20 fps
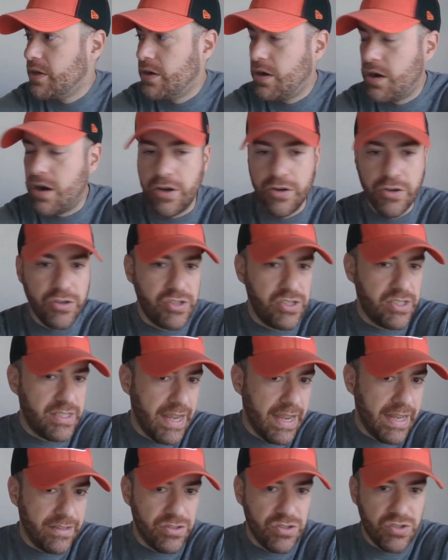
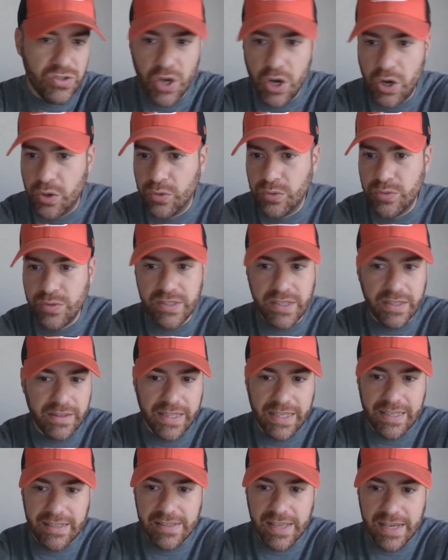understand zones and
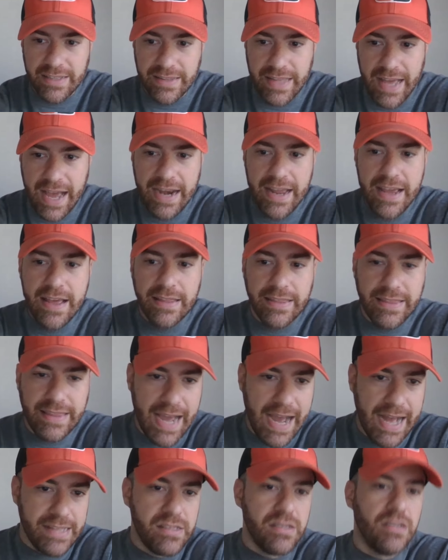things like that,
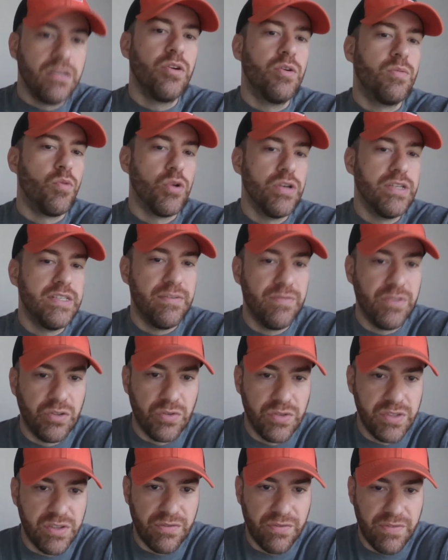that's a little more
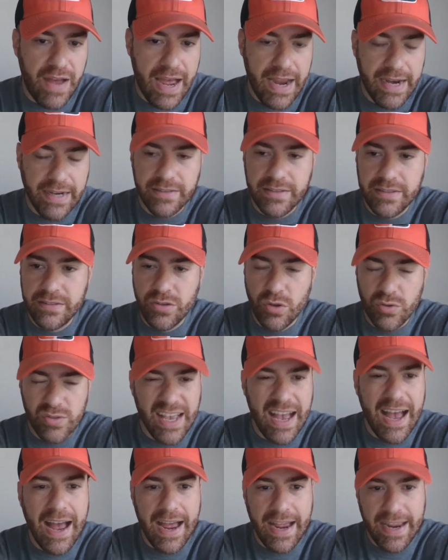difficult to find. Those
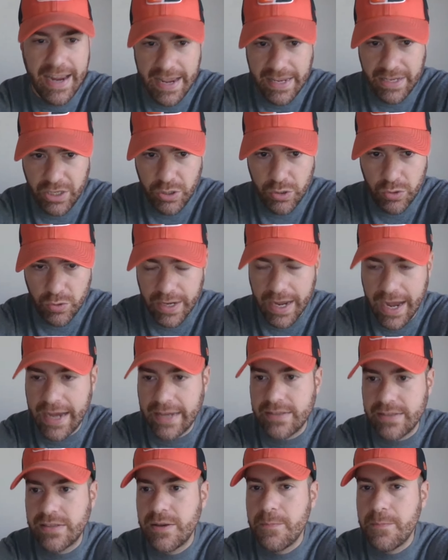high IQ
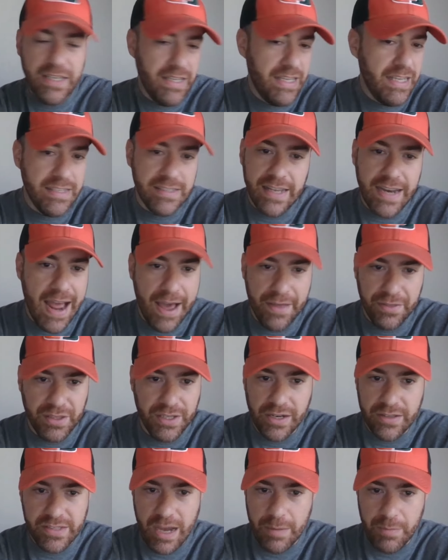guys. He's an athlete
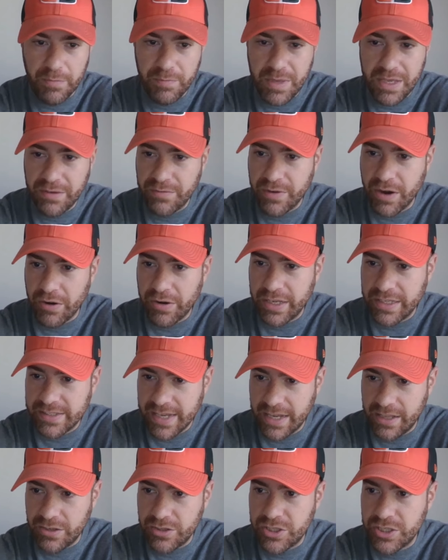on top of being very
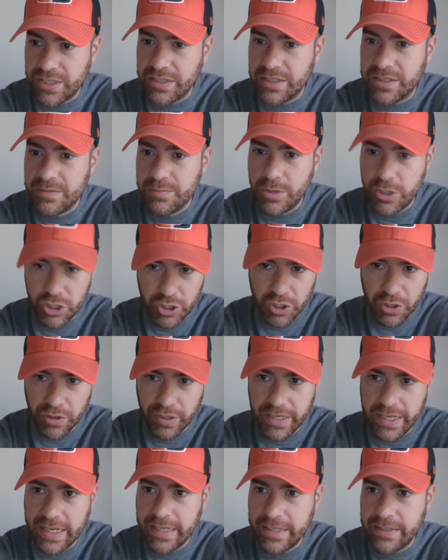intelligent, mature
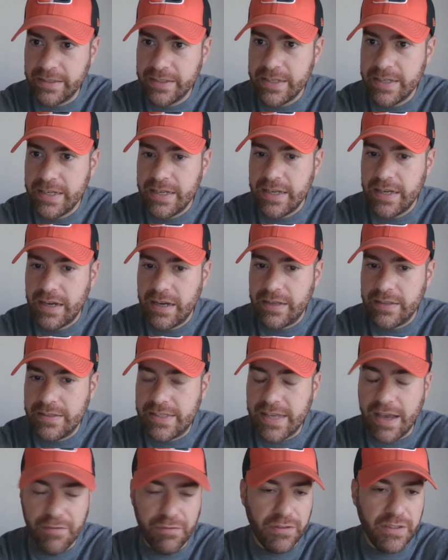kid,
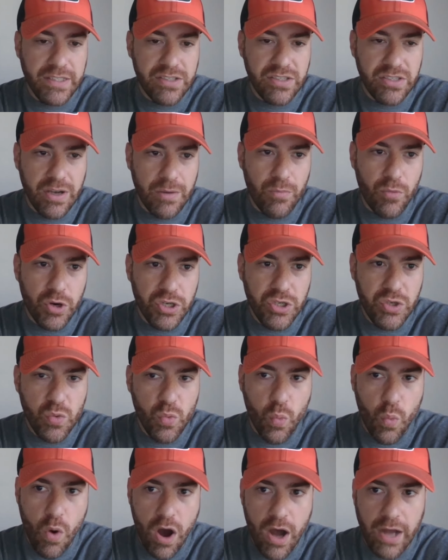definitely someone you
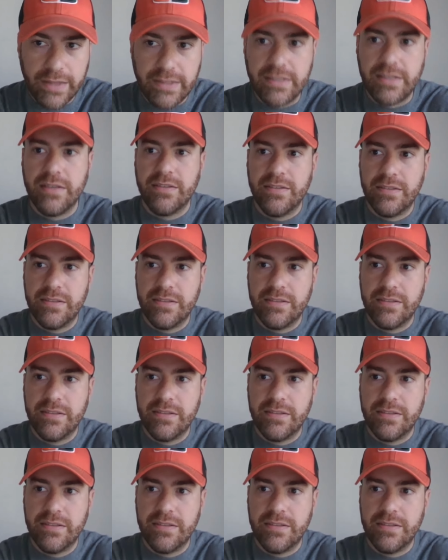want